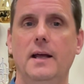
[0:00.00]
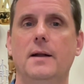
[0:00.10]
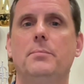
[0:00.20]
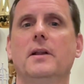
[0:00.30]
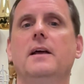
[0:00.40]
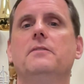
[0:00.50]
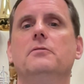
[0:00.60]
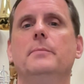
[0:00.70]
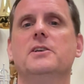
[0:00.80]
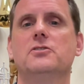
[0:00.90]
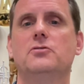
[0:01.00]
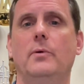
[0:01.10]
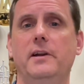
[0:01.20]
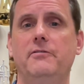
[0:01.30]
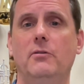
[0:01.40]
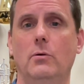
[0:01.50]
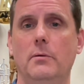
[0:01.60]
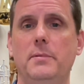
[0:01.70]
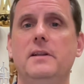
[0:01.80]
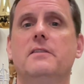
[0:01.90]
and play through measure 24,
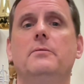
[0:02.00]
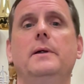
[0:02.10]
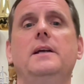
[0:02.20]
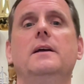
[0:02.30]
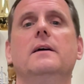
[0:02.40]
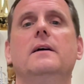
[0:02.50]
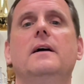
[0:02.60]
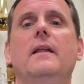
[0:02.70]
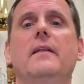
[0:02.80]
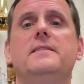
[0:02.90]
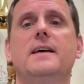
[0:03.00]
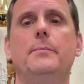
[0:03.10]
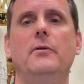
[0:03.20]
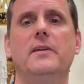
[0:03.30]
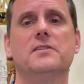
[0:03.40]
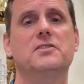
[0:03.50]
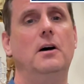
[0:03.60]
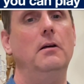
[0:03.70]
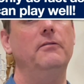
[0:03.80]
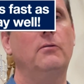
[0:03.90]
beat 3. The tempo that is
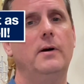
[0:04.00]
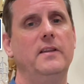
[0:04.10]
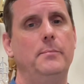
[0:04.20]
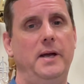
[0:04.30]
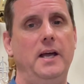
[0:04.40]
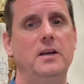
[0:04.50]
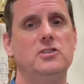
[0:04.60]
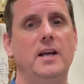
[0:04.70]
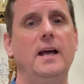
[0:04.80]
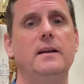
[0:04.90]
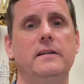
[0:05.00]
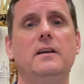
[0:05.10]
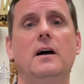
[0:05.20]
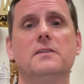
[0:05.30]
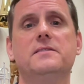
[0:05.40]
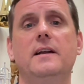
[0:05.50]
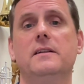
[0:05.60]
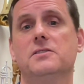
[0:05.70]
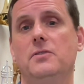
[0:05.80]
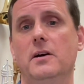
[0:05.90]
called for on the page and in the all-state
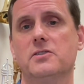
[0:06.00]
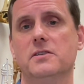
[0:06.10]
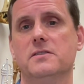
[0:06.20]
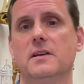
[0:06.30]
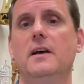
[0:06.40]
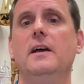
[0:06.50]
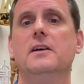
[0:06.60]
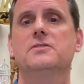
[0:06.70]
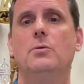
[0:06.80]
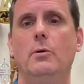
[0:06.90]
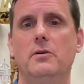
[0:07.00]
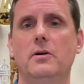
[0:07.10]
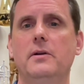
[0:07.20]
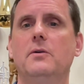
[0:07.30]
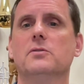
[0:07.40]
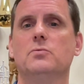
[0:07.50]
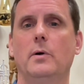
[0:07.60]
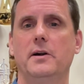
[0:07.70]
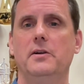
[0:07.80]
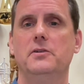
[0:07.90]
instructions is quarter note equals
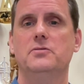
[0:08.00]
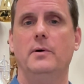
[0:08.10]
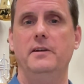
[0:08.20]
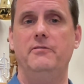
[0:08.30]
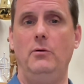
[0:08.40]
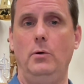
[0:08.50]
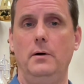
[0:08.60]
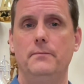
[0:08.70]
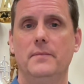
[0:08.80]
124.